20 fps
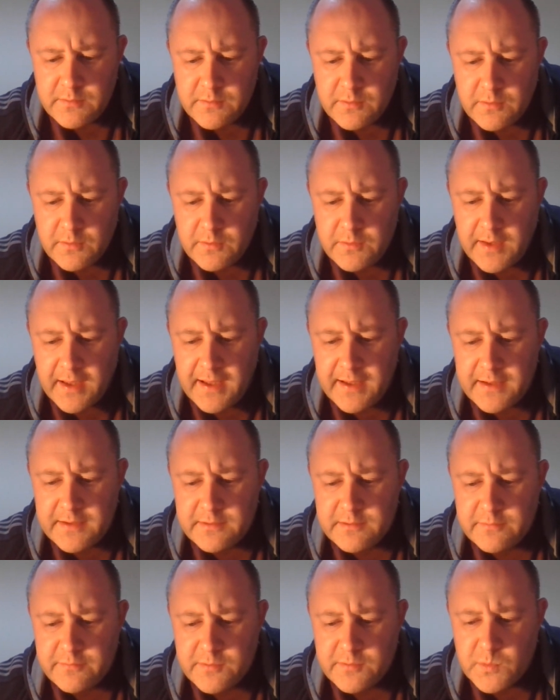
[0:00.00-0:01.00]
nor the
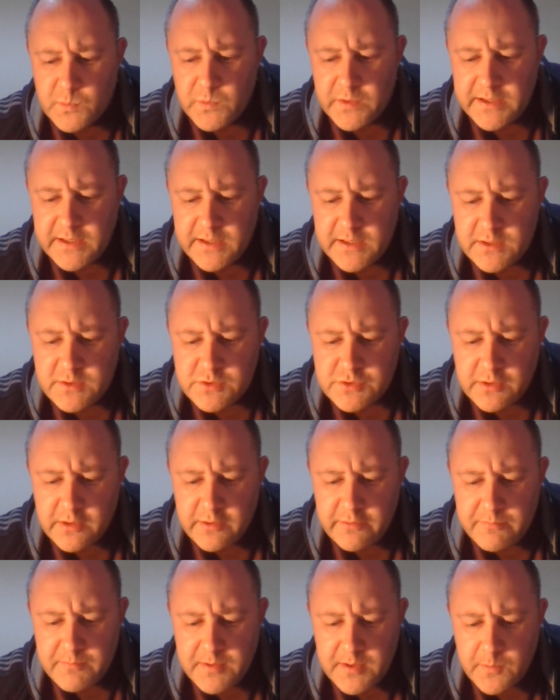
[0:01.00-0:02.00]
hand of the wicked
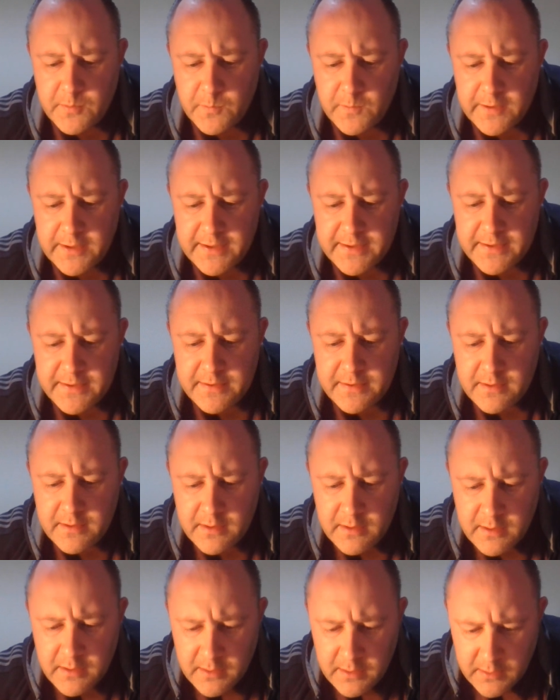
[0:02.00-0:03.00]
drive me away.
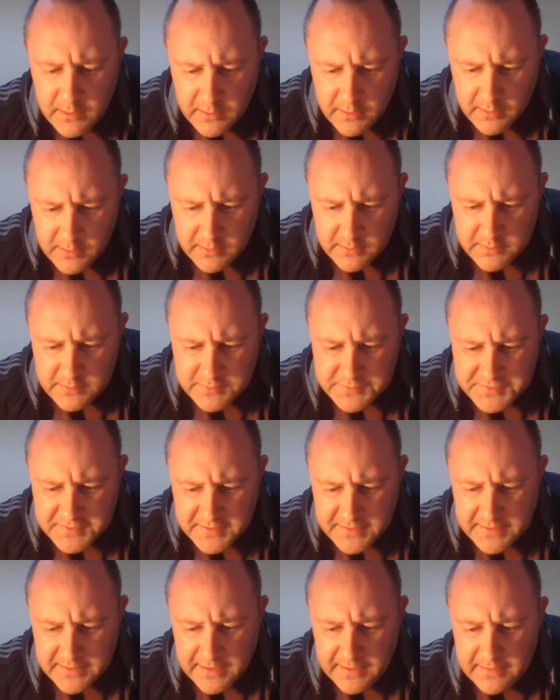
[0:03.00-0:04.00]

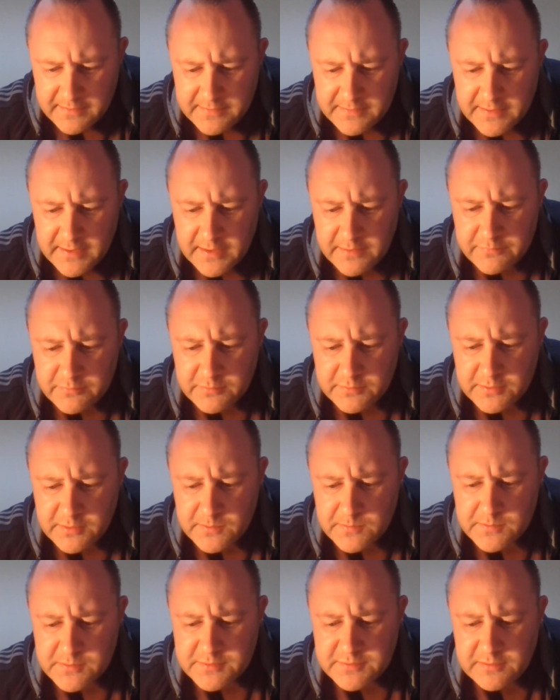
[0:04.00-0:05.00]
See how the
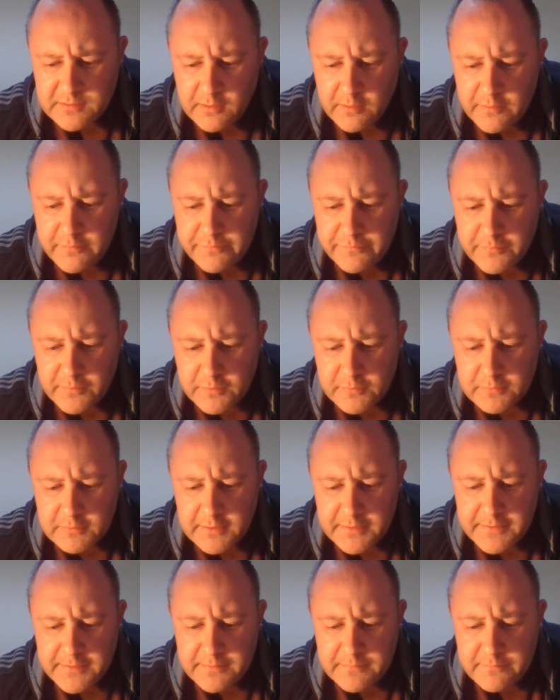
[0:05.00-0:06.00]
evildoers lie
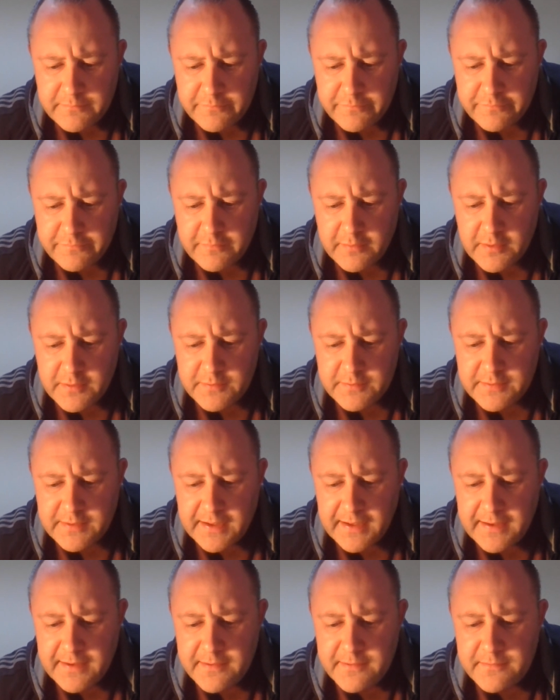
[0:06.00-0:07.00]
fallen, thrown
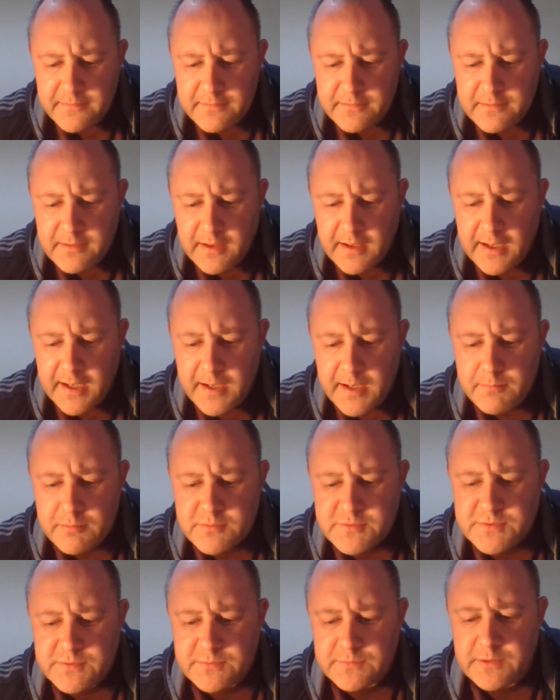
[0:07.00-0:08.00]
down, not
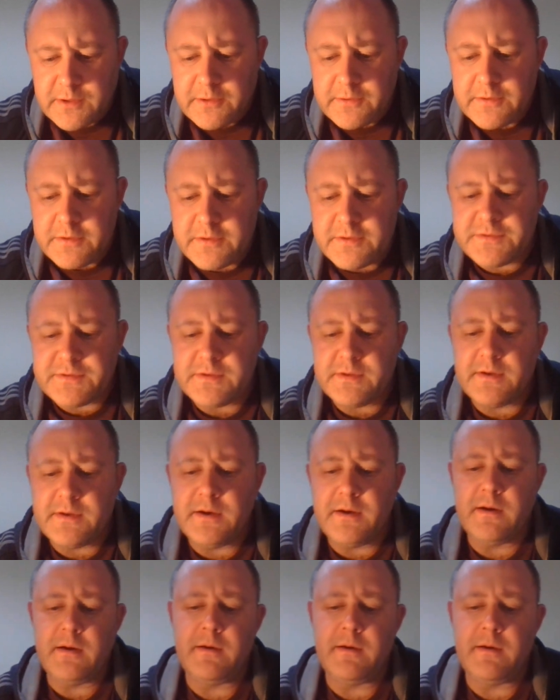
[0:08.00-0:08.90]
able to rise.